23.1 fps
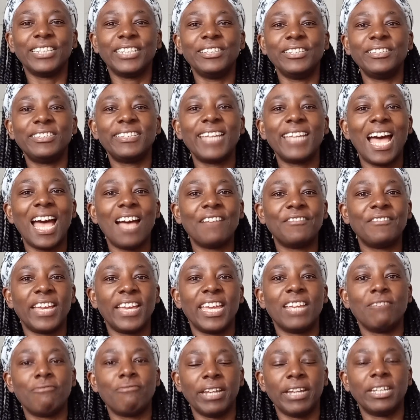used to have
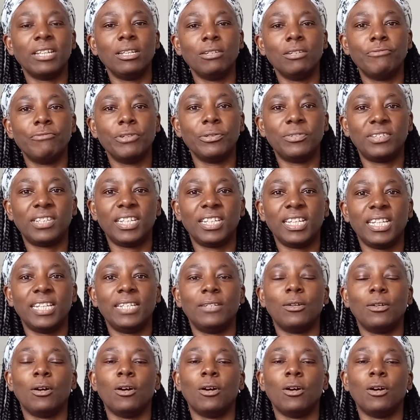a regular routine